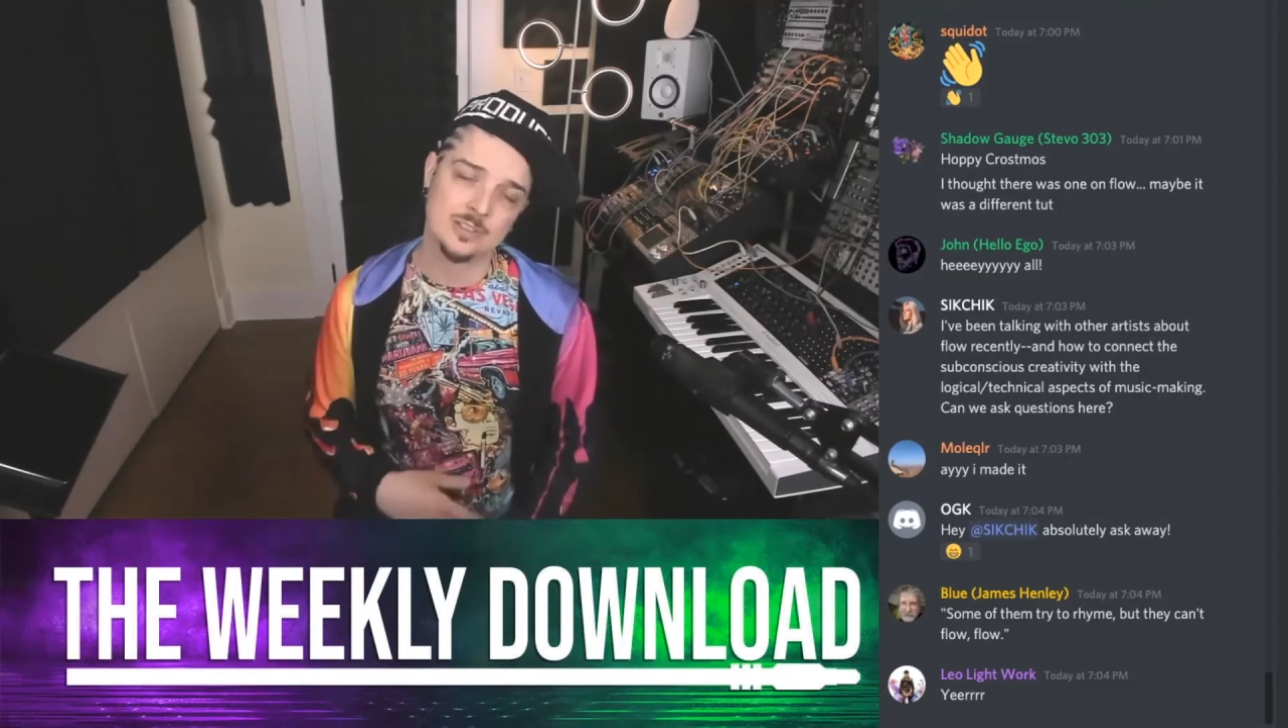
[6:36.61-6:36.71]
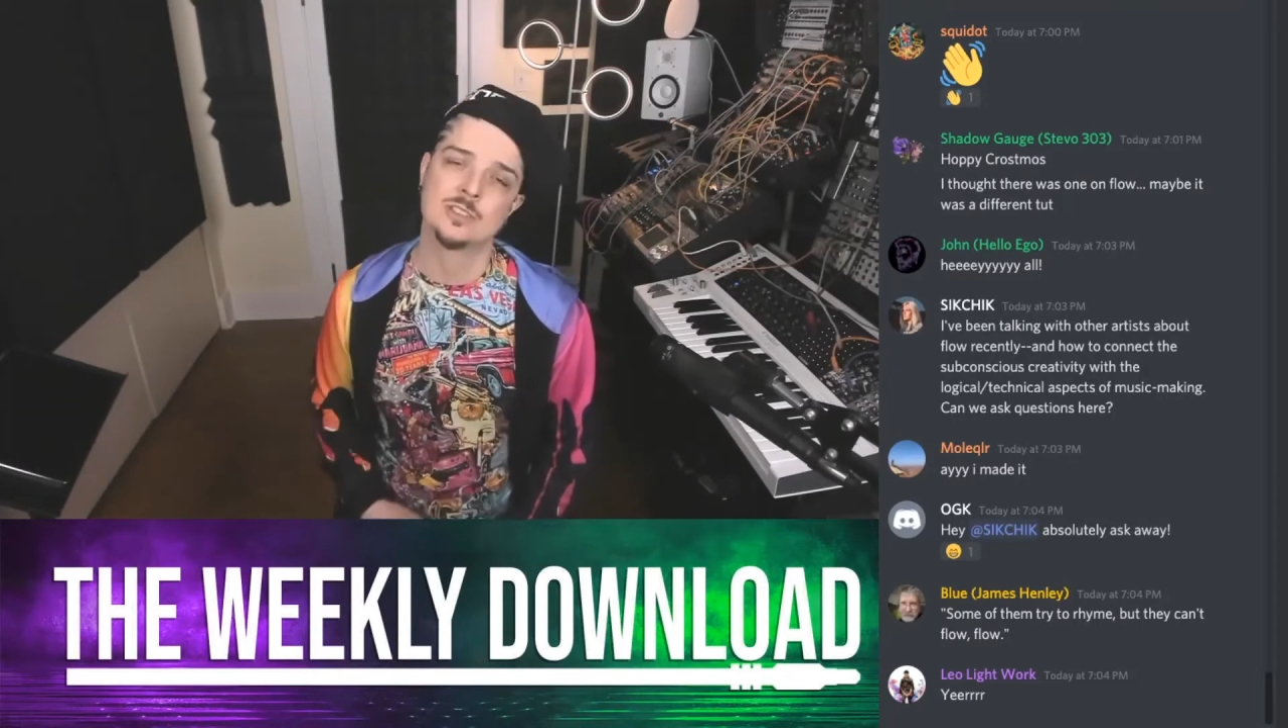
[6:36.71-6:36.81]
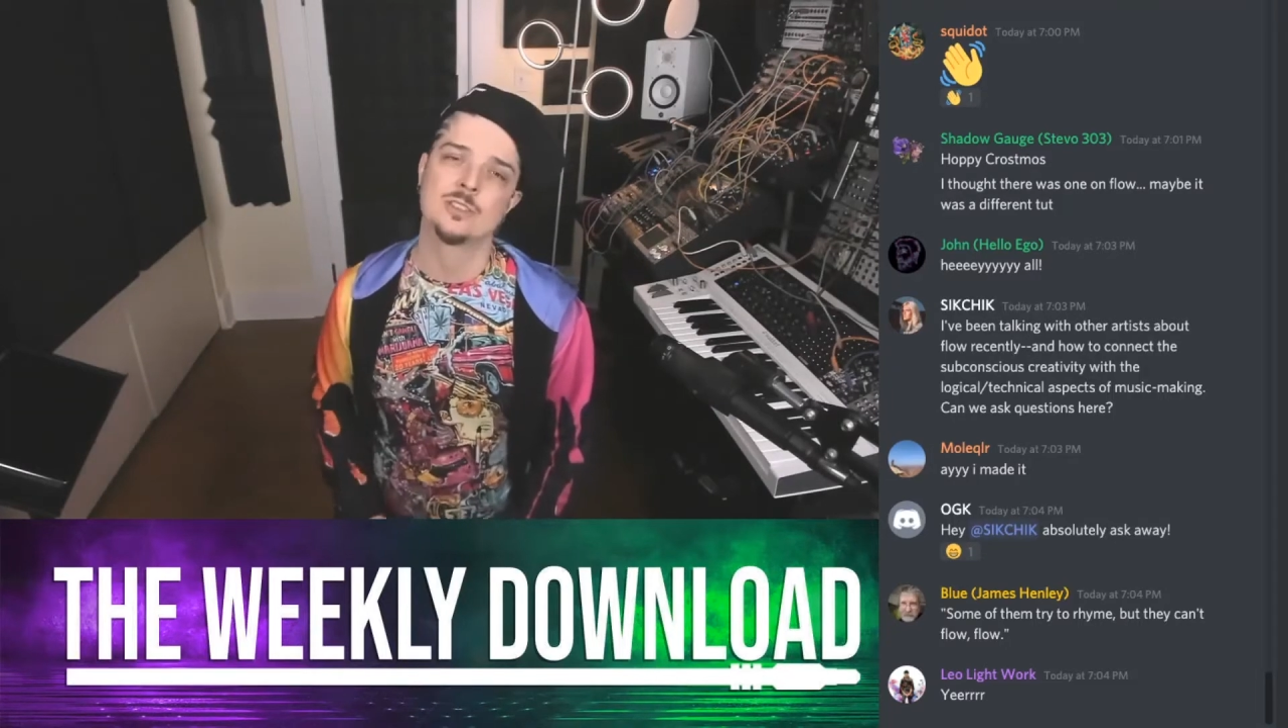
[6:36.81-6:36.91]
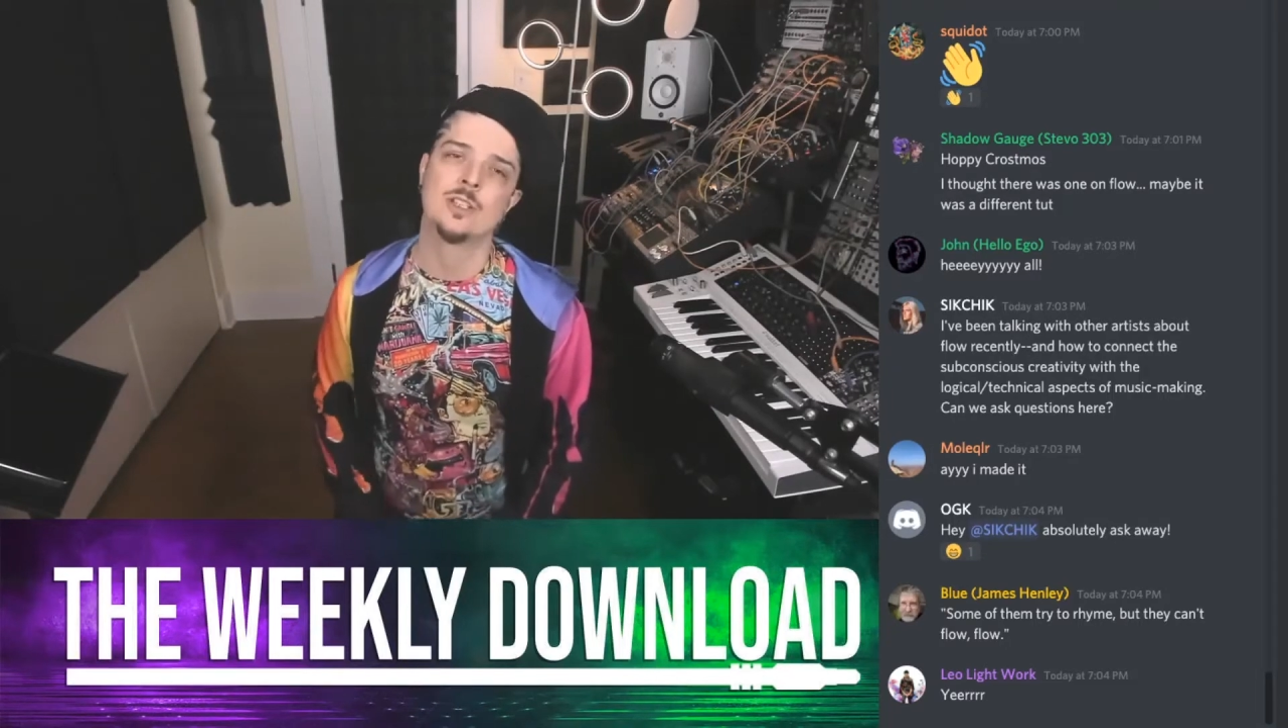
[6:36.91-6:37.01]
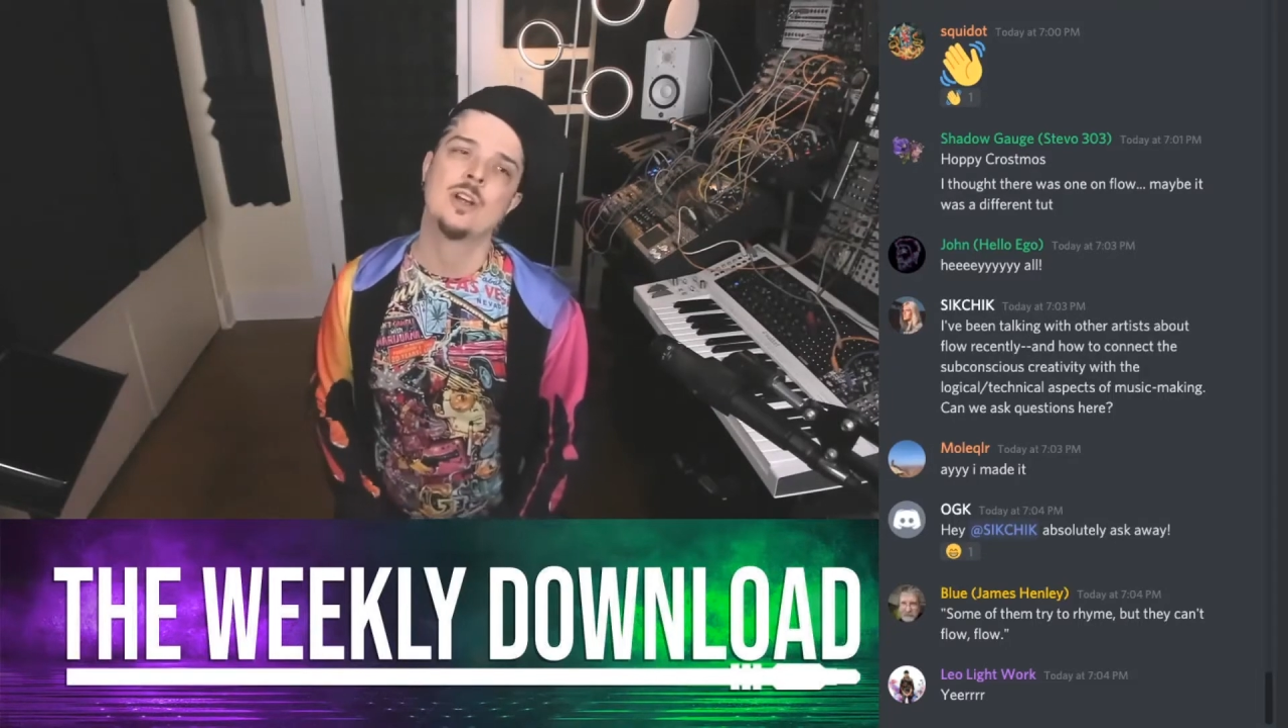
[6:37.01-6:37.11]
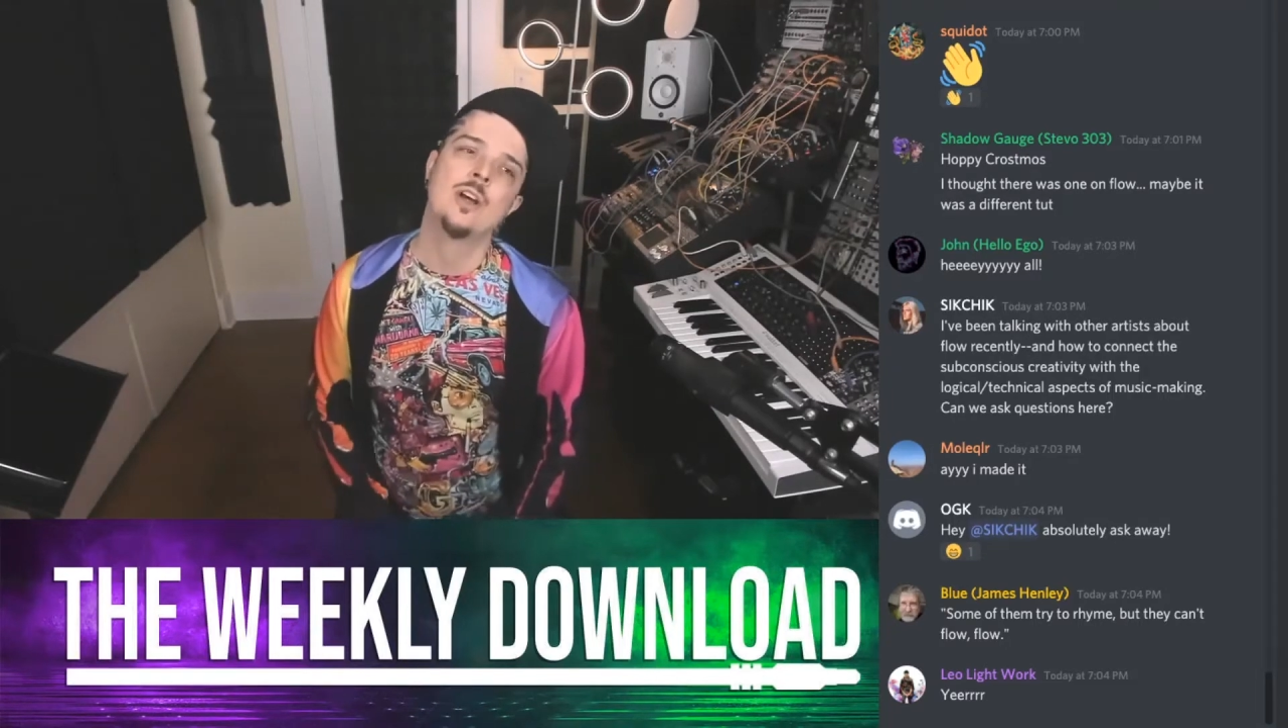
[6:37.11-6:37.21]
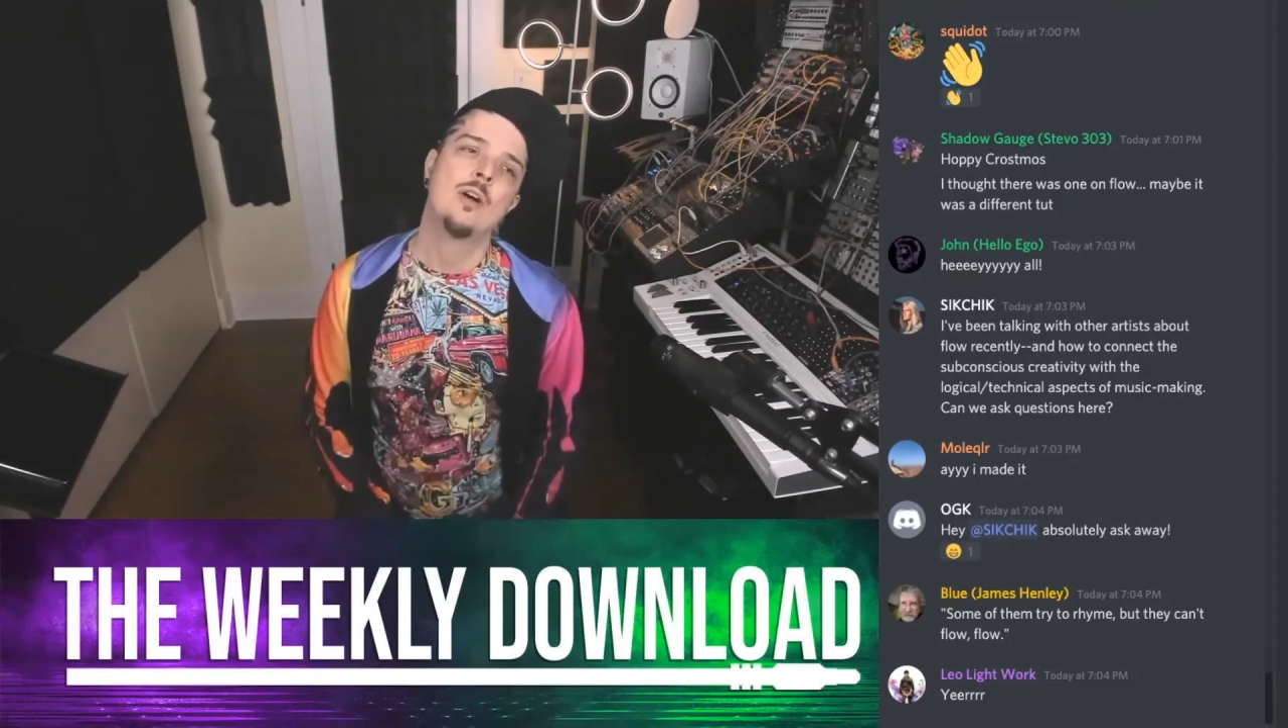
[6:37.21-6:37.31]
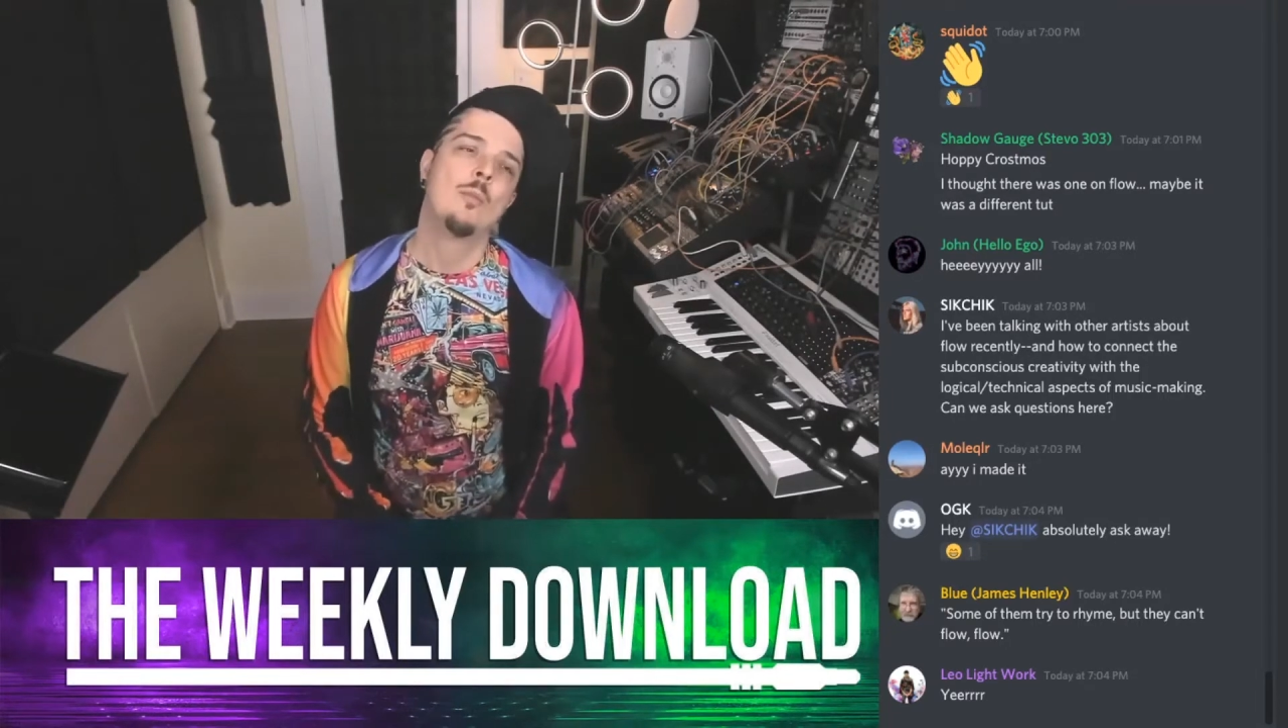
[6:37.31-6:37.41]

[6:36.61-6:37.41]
understood,